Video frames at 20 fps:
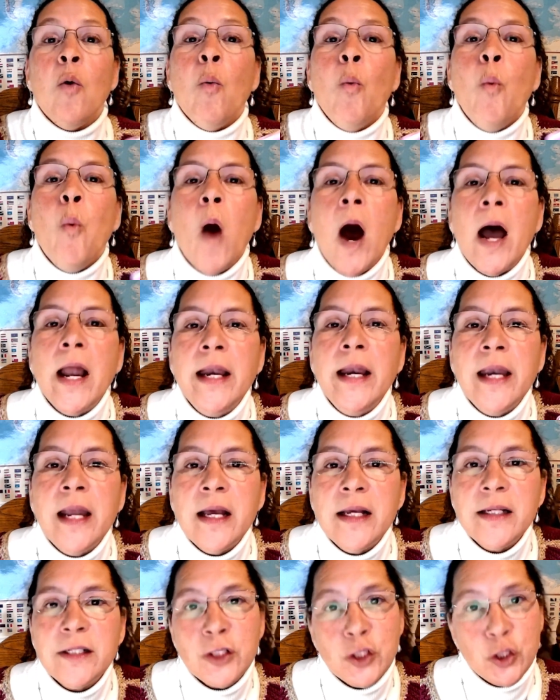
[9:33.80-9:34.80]
1
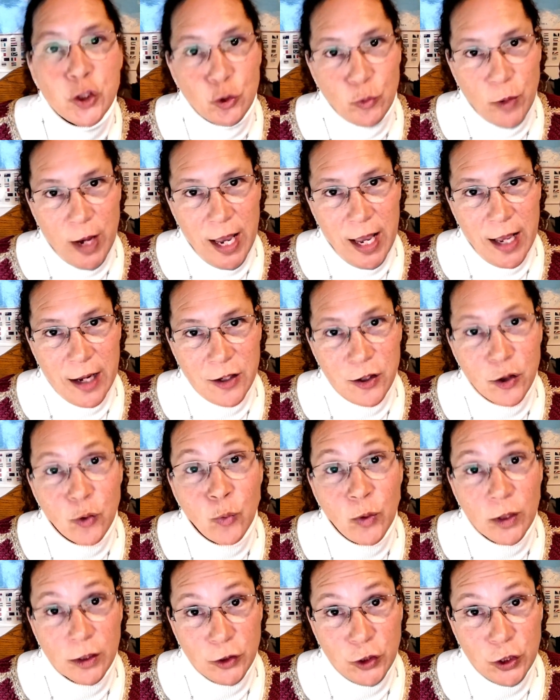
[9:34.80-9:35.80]
strand
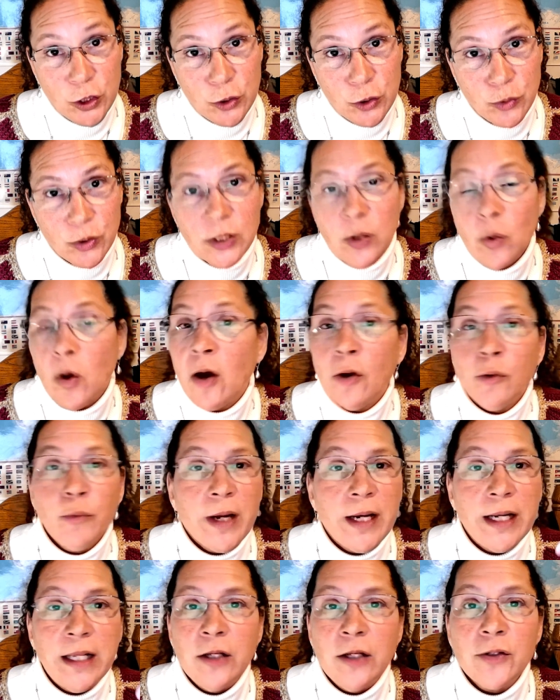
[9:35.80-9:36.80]
will do. So
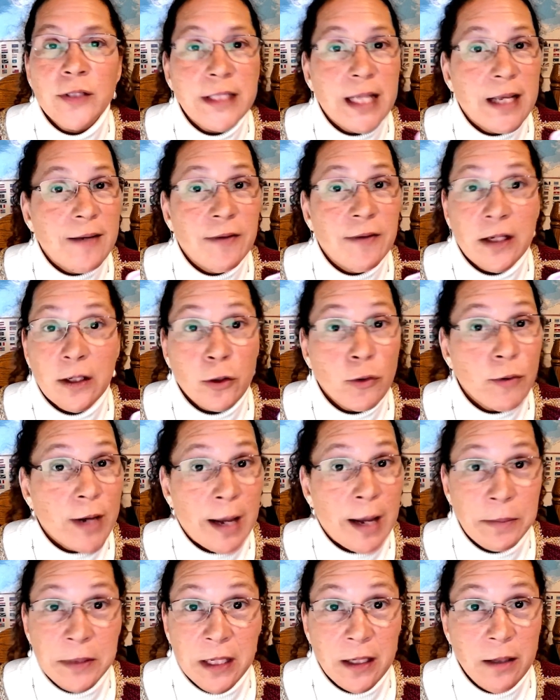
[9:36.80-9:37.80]
already you're saving a
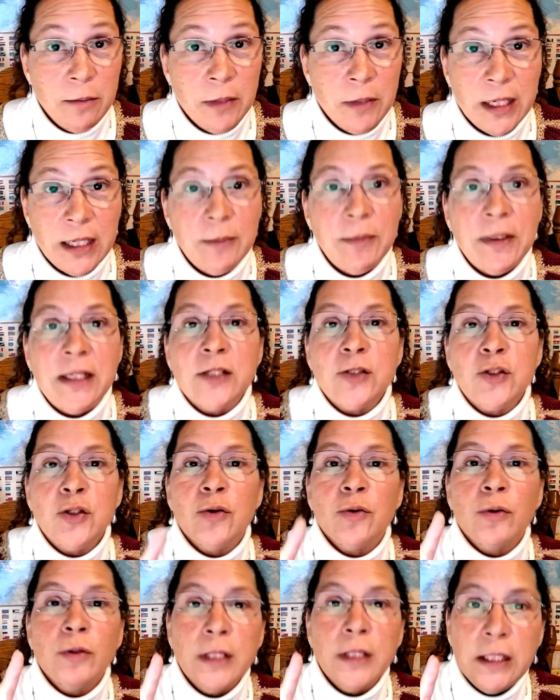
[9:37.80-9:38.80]
crap ton of money because you're
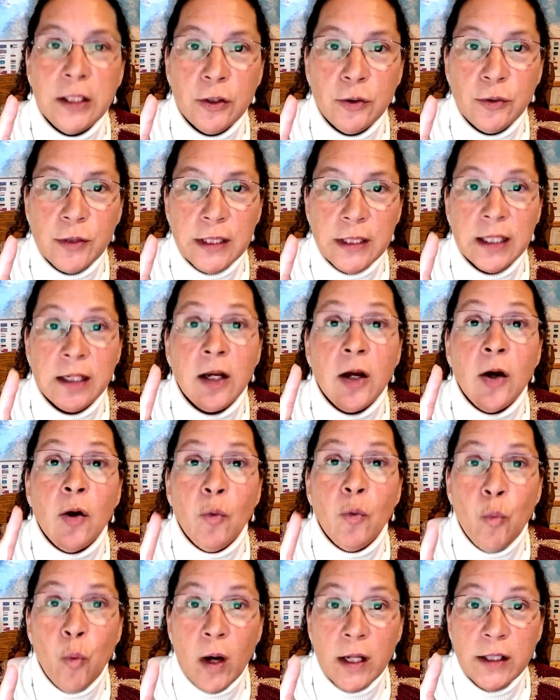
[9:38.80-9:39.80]
only using
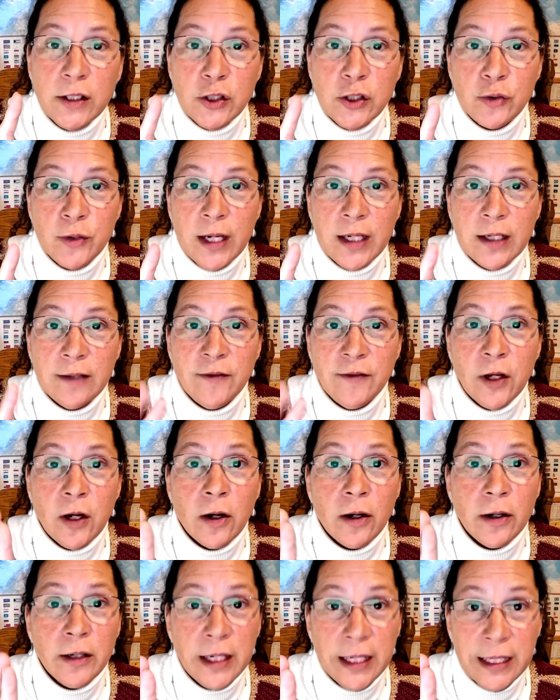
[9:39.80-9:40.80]
1 strand of
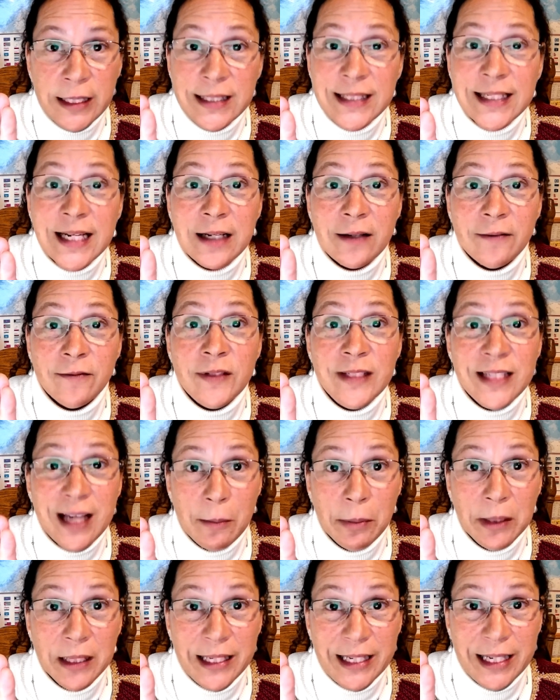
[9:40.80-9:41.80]
yarn instead of
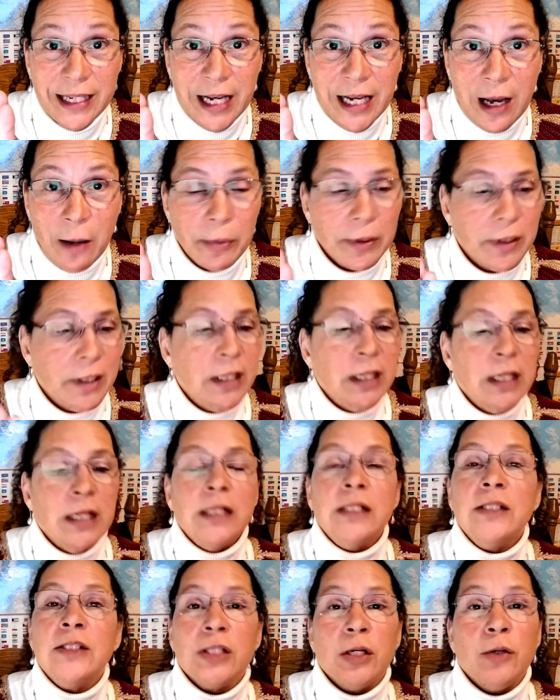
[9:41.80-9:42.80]
doubling it up.
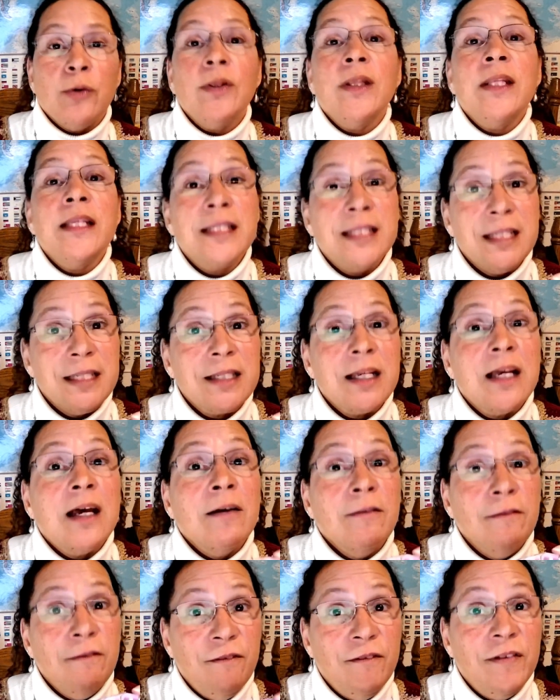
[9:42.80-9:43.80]
So this is a
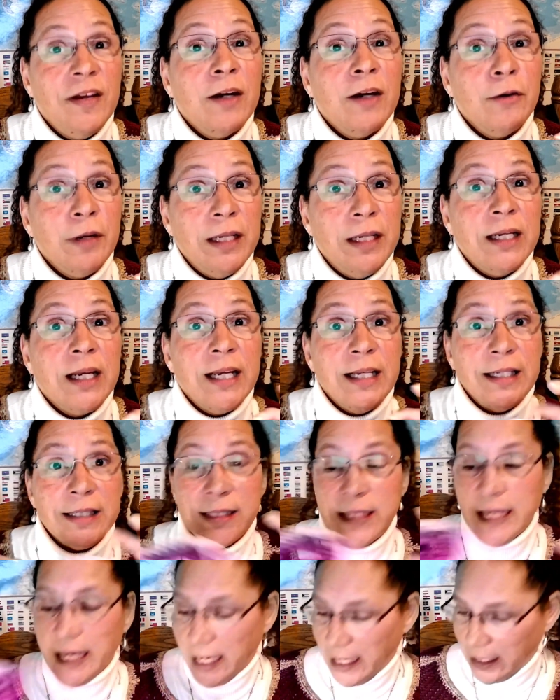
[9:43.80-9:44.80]
very nice
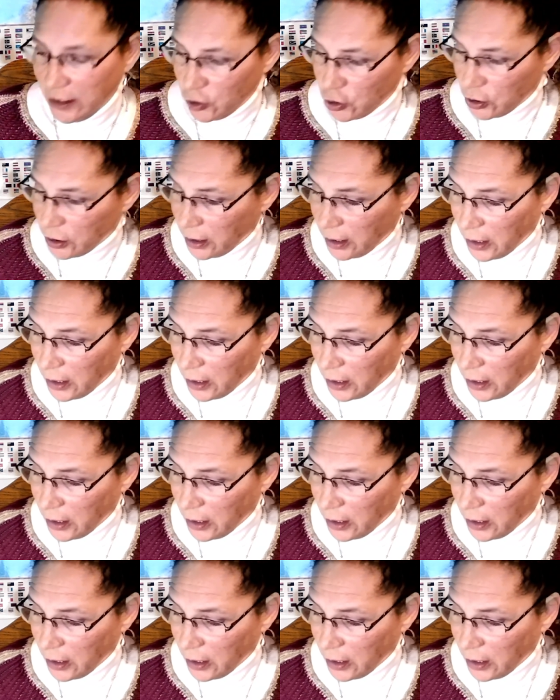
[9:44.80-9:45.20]
gauge.